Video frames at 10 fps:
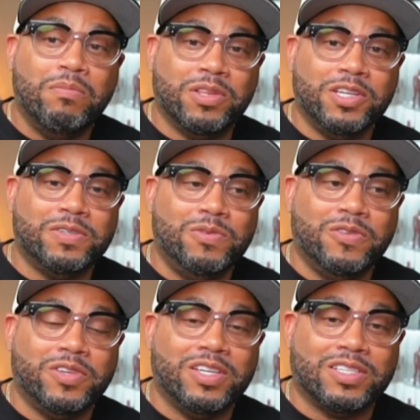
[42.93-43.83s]
But this
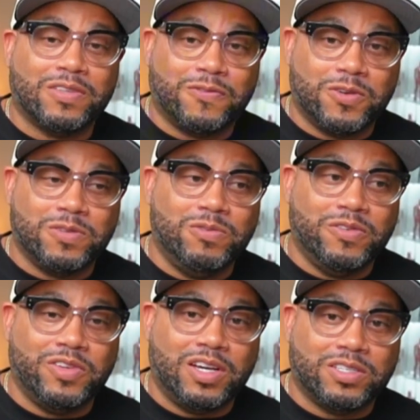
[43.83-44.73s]
movie is the first
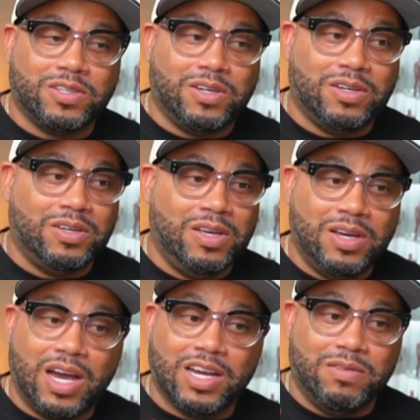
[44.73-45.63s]
movie I saw
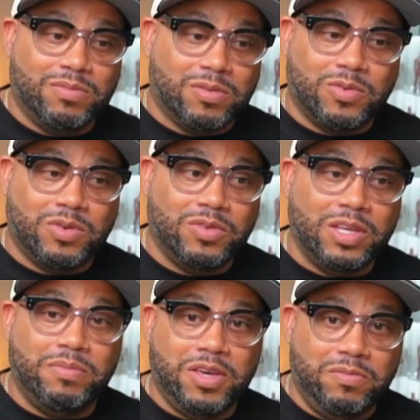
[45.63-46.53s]
I can remember
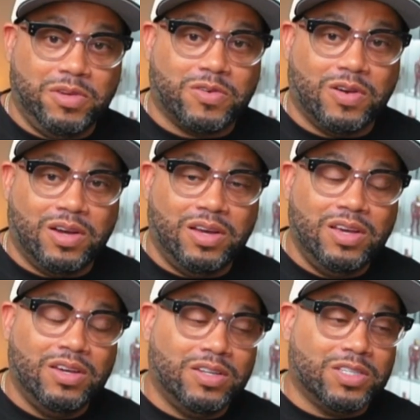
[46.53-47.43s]
that made me cry.
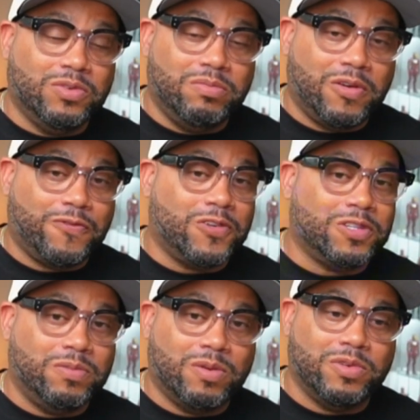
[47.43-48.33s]
This is one of my
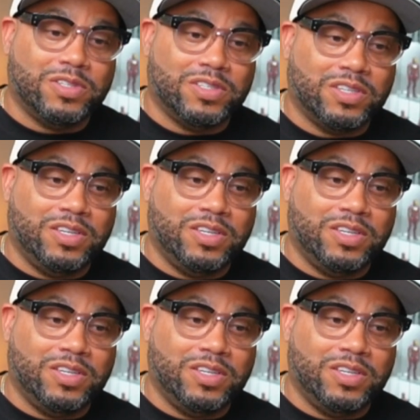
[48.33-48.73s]
first memories as a